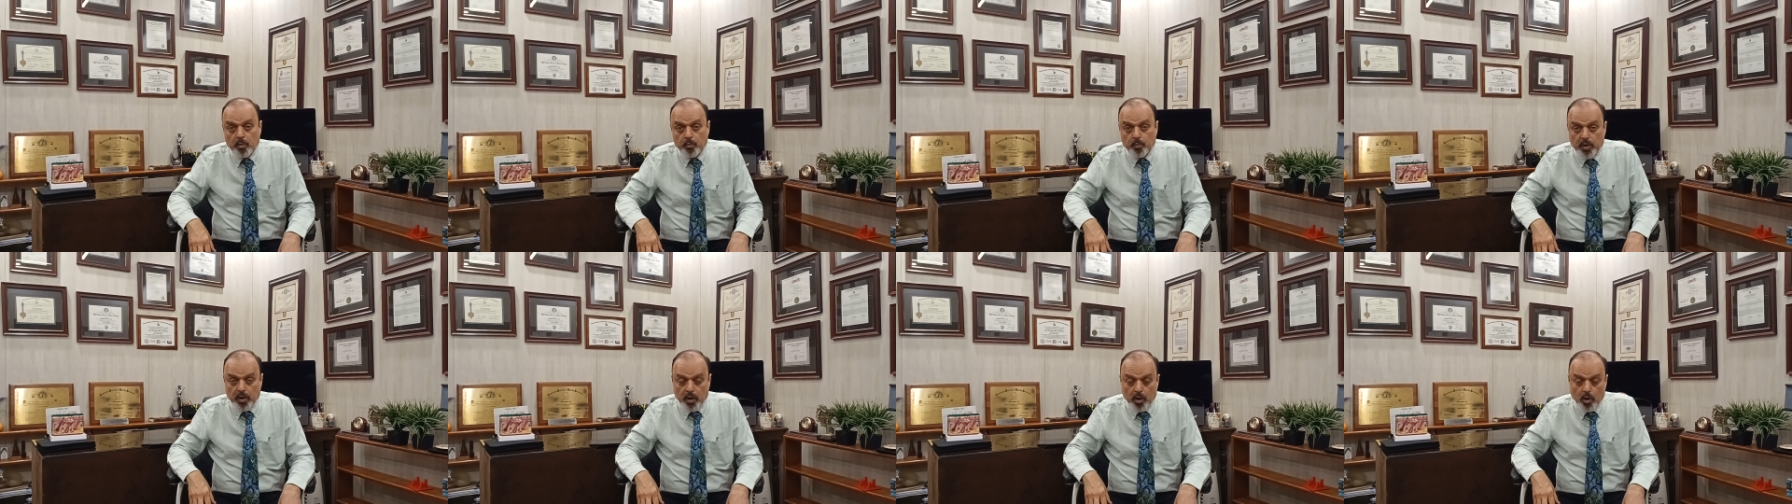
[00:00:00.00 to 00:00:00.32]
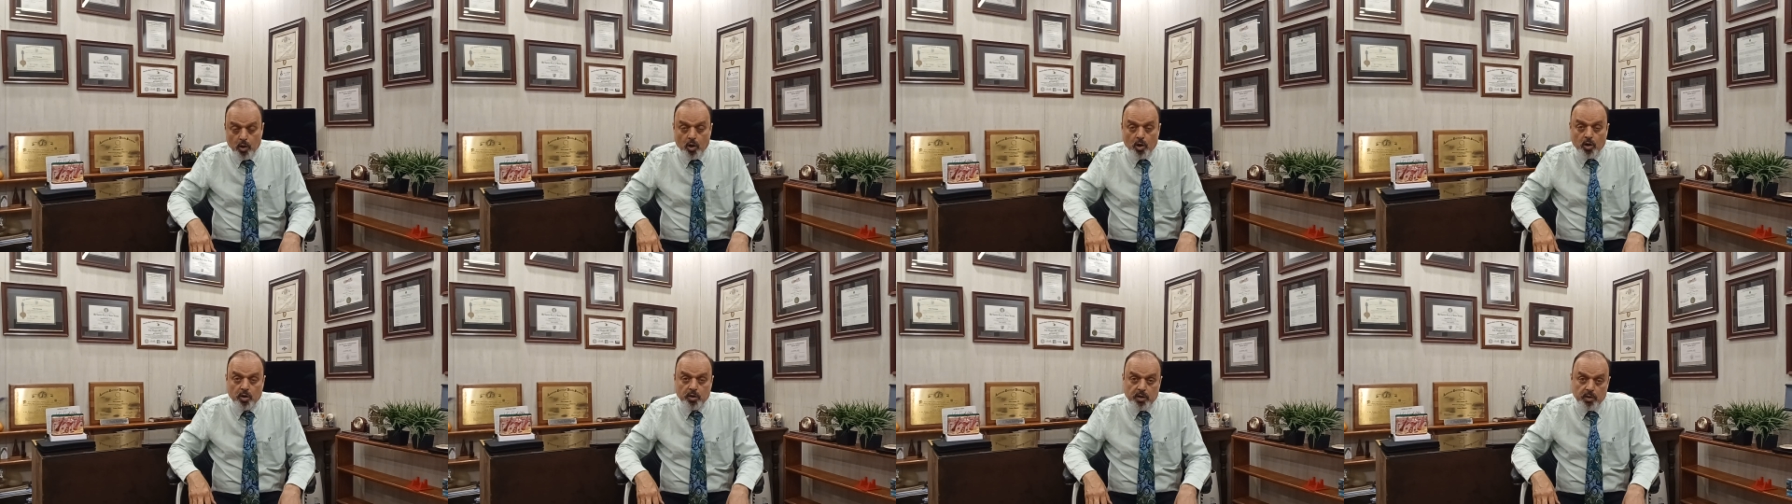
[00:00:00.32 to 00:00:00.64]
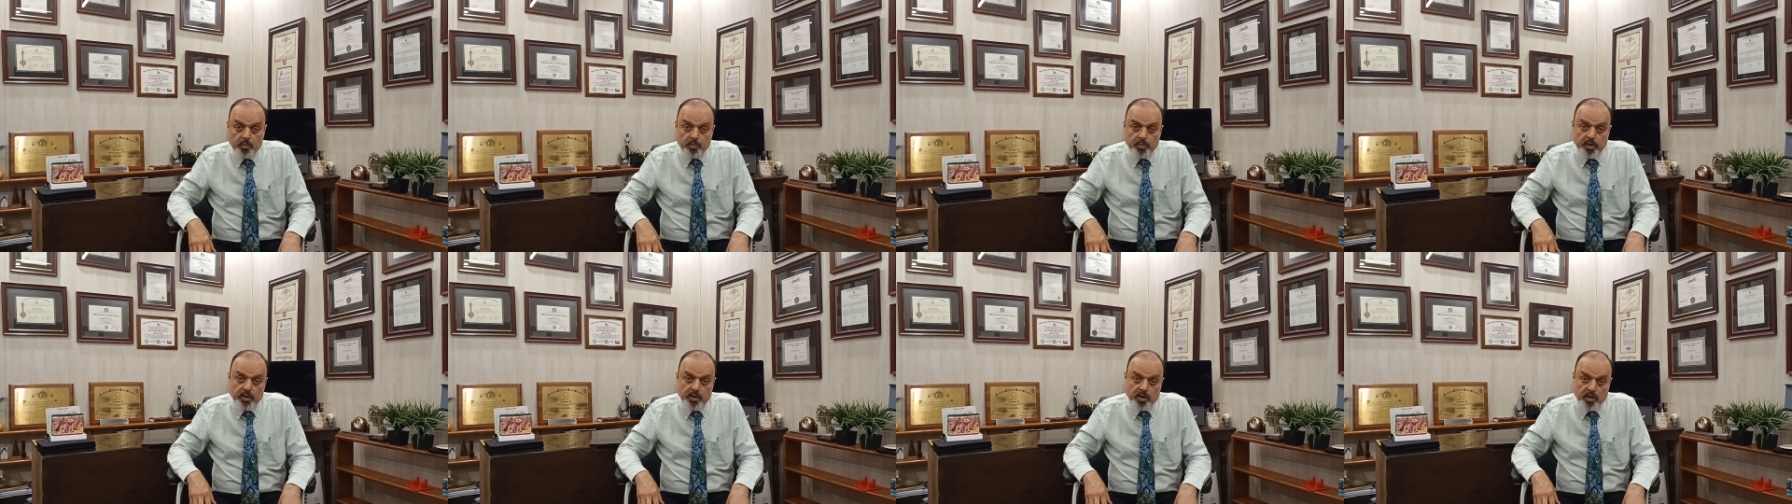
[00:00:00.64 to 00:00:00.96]
but long
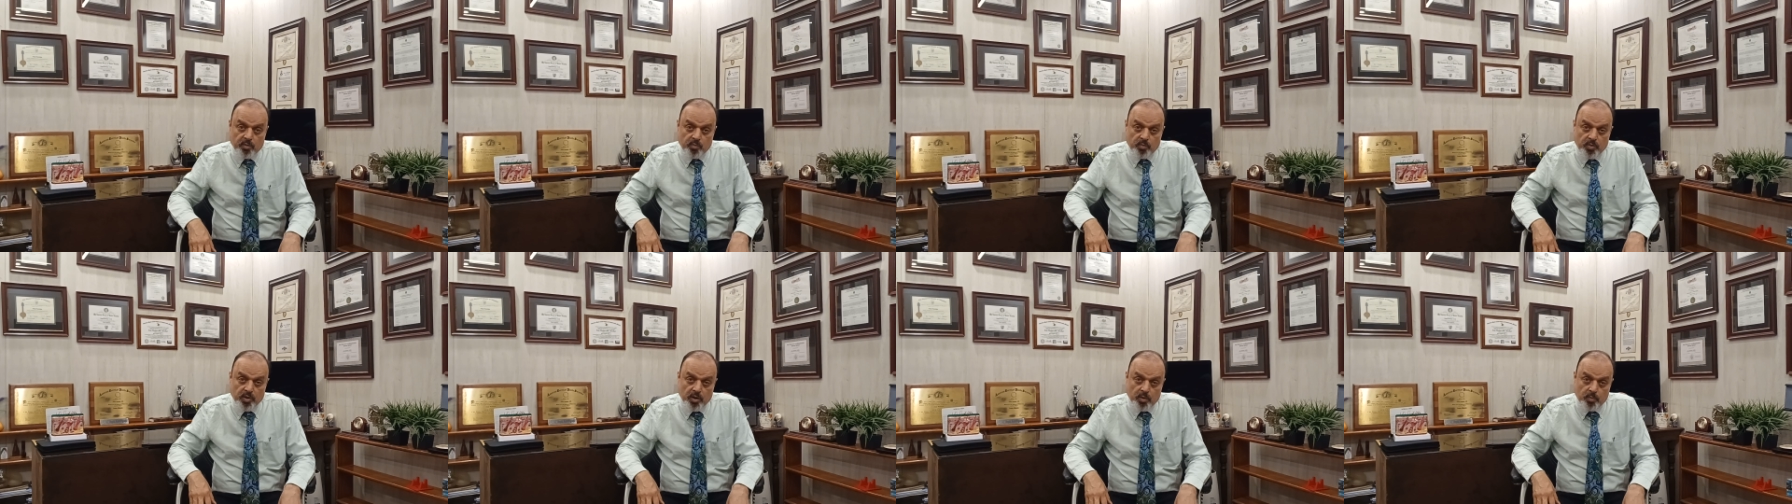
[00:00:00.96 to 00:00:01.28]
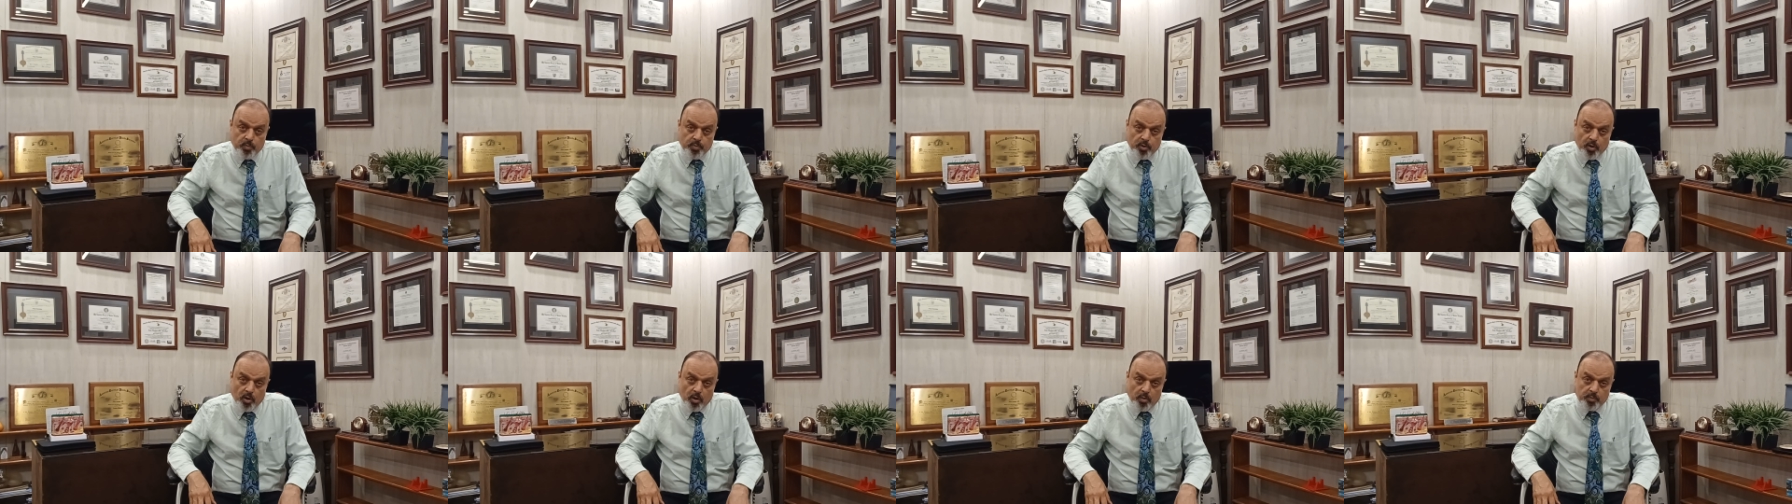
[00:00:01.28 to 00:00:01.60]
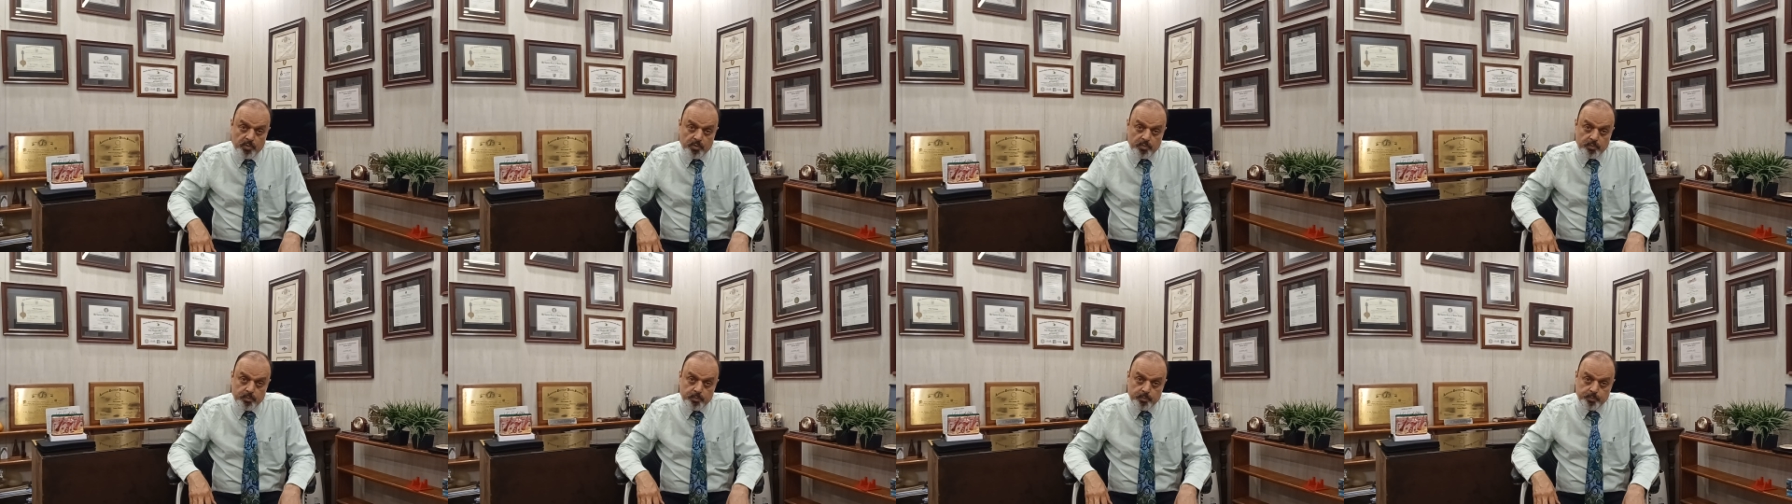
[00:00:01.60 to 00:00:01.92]
term it can be a
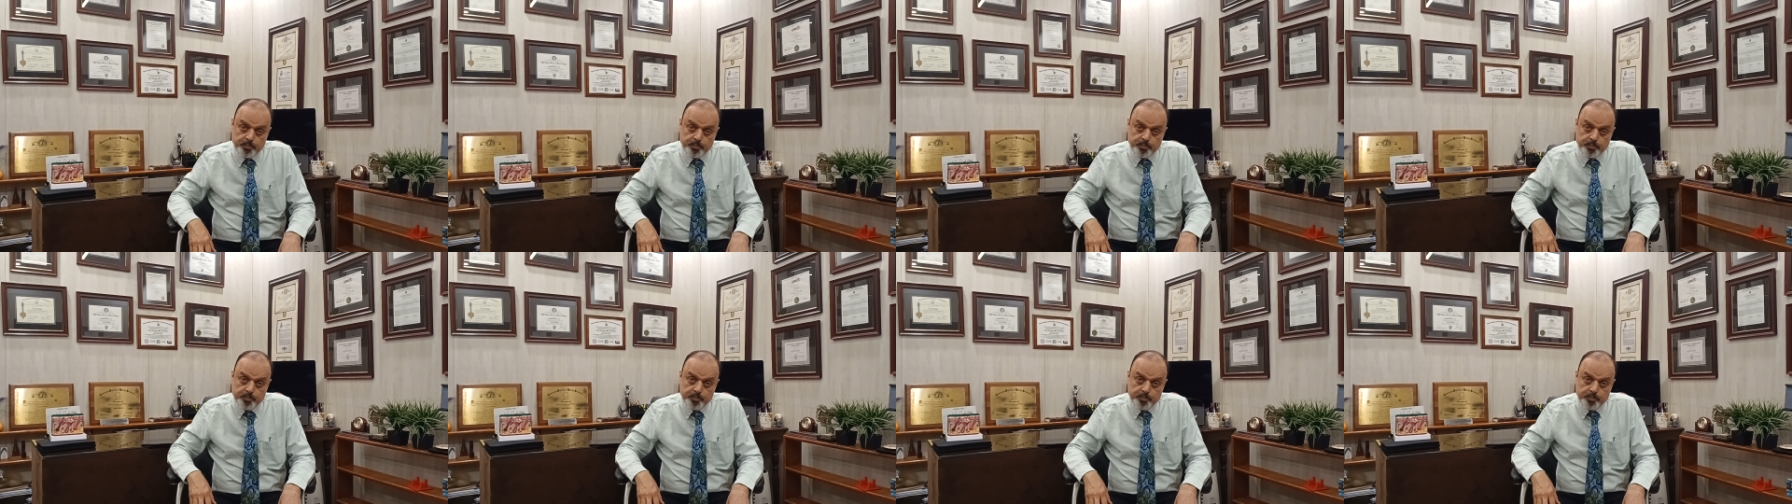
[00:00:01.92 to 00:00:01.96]
problem.